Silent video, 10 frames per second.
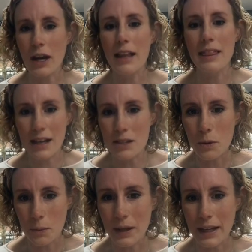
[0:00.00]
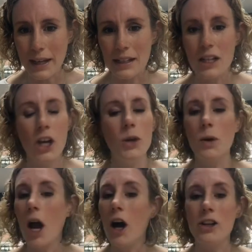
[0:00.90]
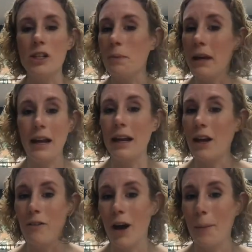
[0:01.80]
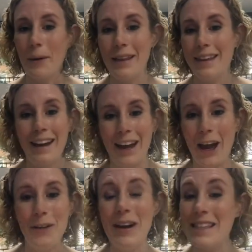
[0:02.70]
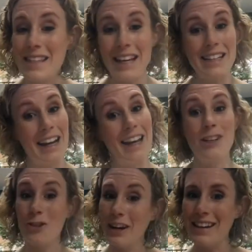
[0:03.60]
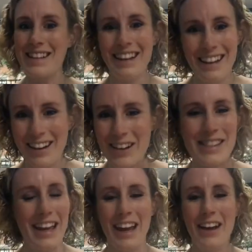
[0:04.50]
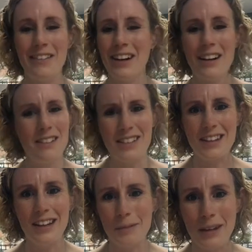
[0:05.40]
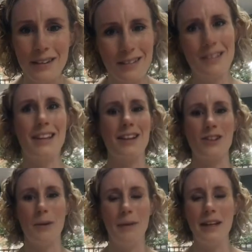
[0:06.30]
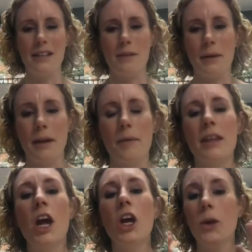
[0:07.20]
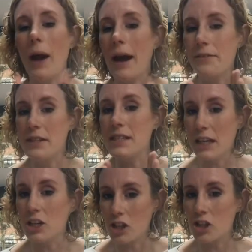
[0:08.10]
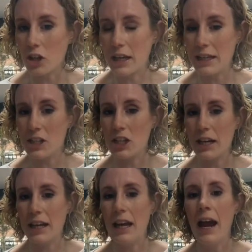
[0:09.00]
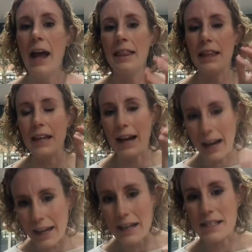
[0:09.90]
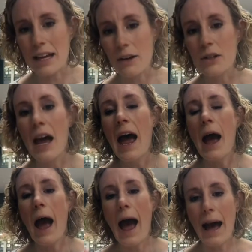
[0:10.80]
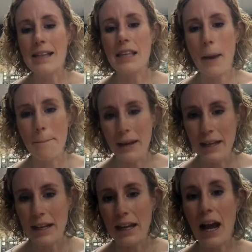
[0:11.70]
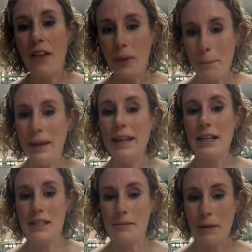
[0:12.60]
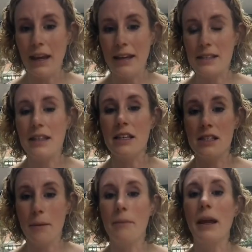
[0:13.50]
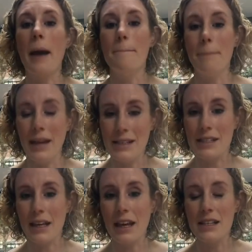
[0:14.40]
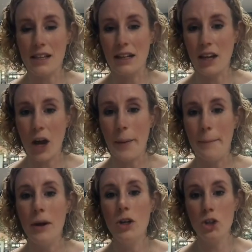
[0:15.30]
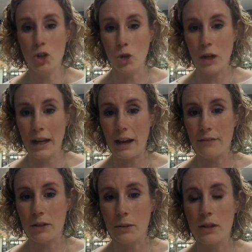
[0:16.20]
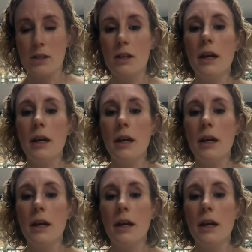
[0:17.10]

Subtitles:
And that's what we need. You can't just pick a clicker up and then go, sit, click, treat. Because they go, what does a click mean? It has no meaning to begin with. You have to teach the dog initially that the click sound has a meaning, and the meaning is that something amazing is going to come shortly afterwards.